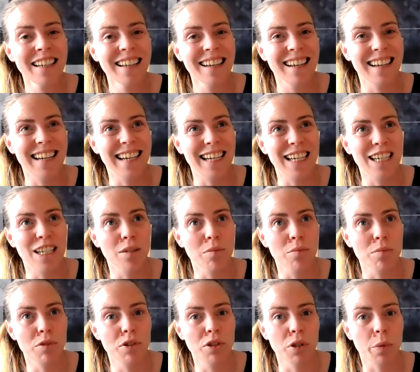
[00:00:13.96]

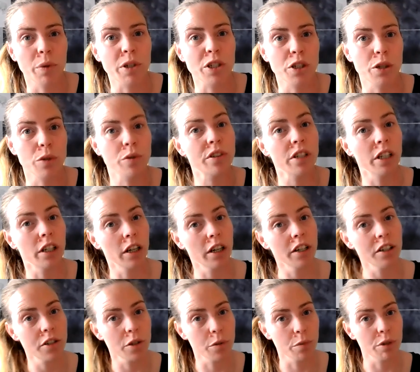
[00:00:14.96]
So we'd use the
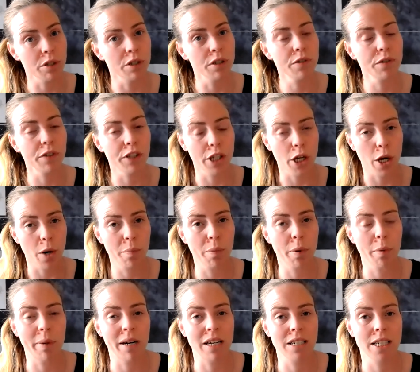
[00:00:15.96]
lighter ones for the upper
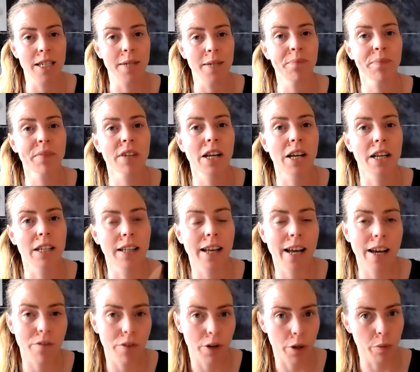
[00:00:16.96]
body and the
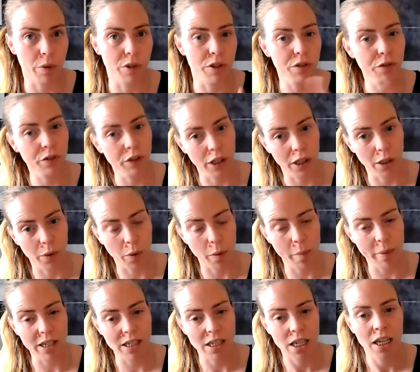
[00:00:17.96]
heavier ones for the lower
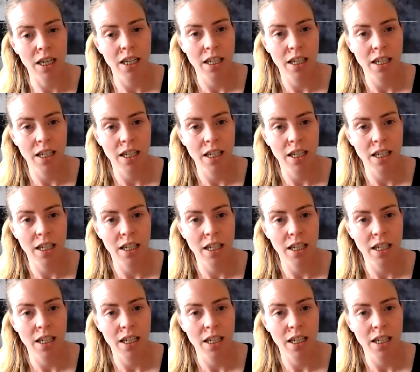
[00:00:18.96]
body.